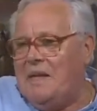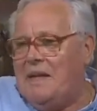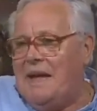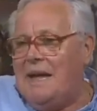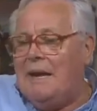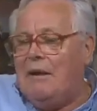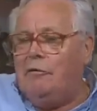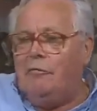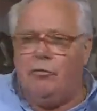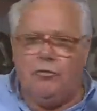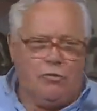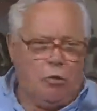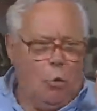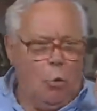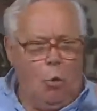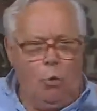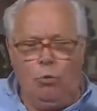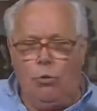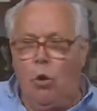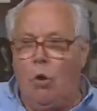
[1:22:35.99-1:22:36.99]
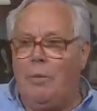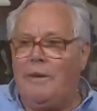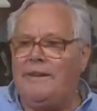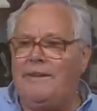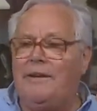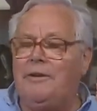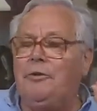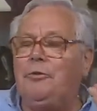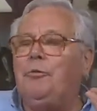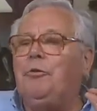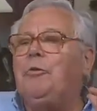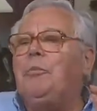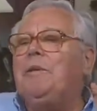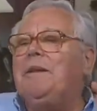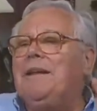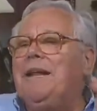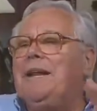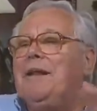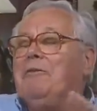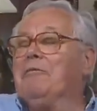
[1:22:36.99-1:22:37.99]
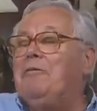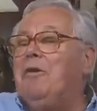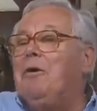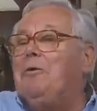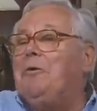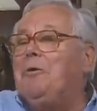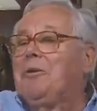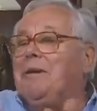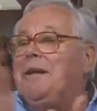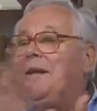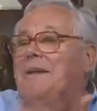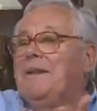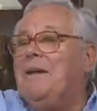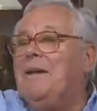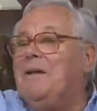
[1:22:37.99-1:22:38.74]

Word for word: And at first, oh no, I didn't do it. But then I found on the